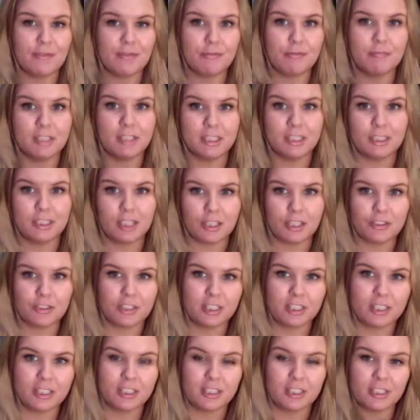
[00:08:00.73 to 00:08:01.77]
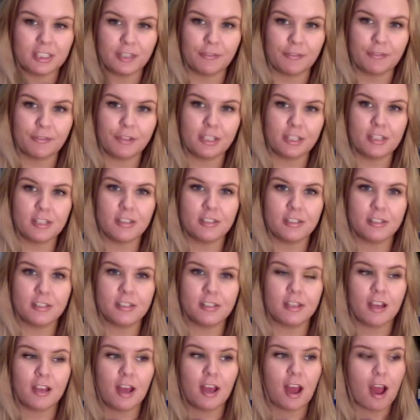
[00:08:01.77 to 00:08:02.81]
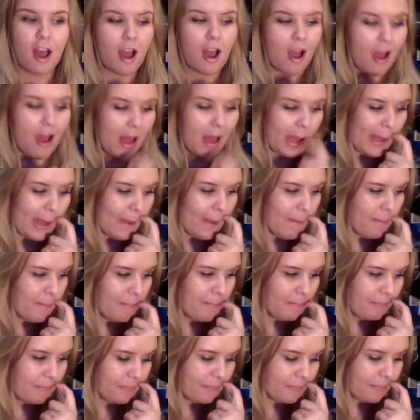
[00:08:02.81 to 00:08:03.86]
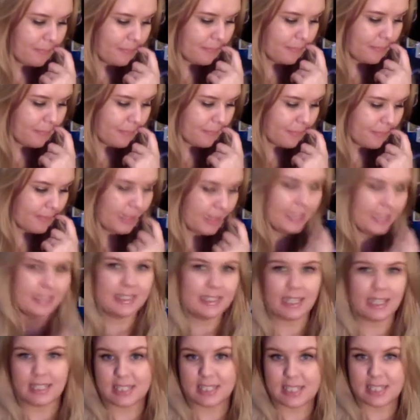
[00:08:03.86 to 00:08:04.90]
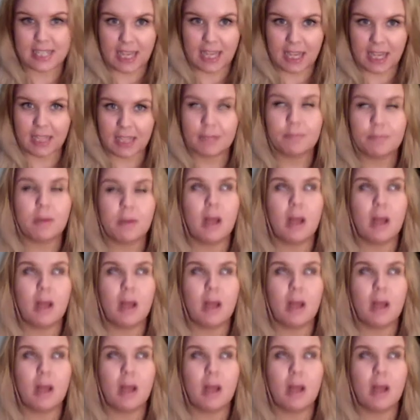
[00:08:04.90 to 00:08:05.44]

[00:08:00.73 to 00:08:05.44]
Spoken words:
really noticed a difference day to day.